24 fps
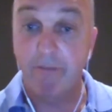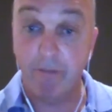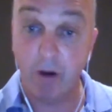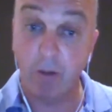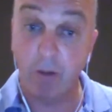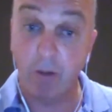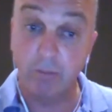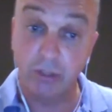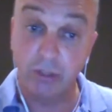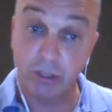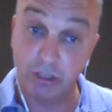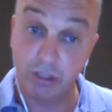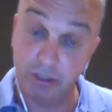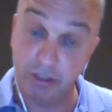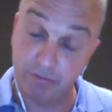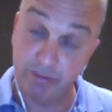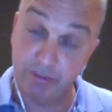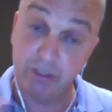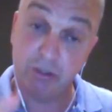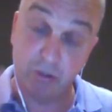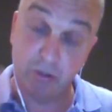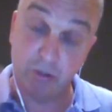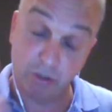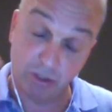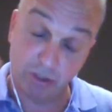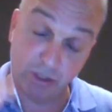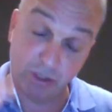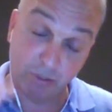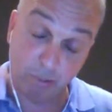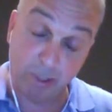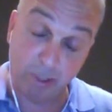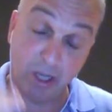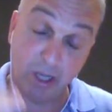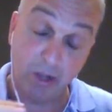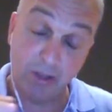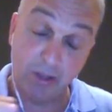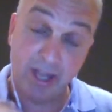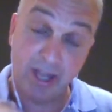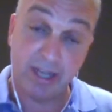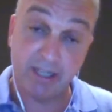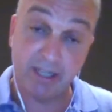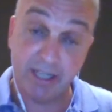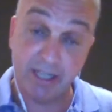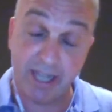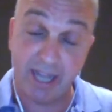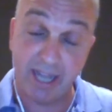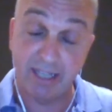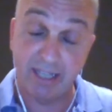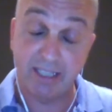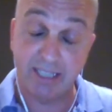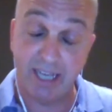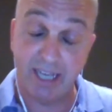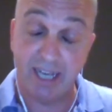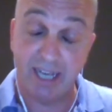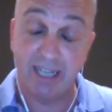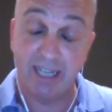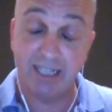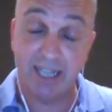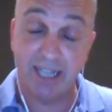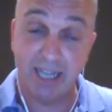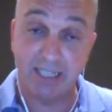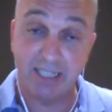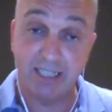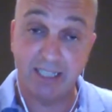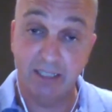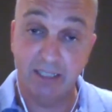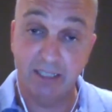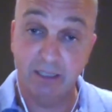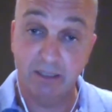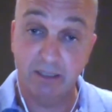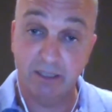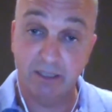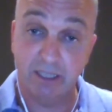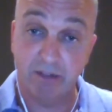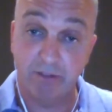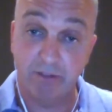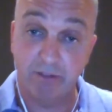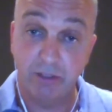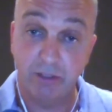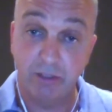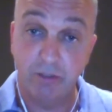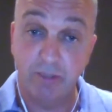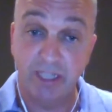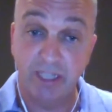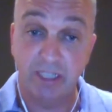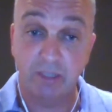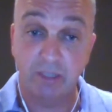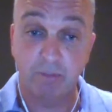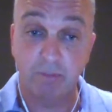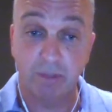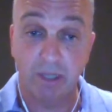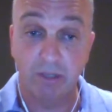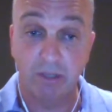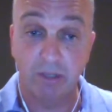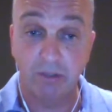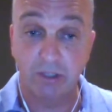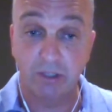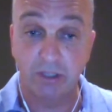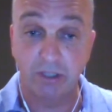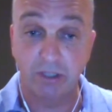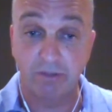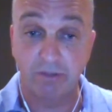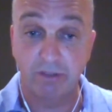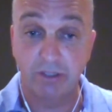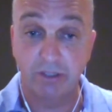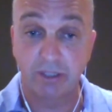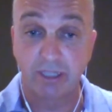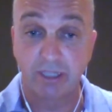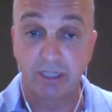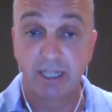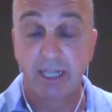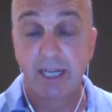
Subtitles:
from surface, or just below that till, so a few metres below surface.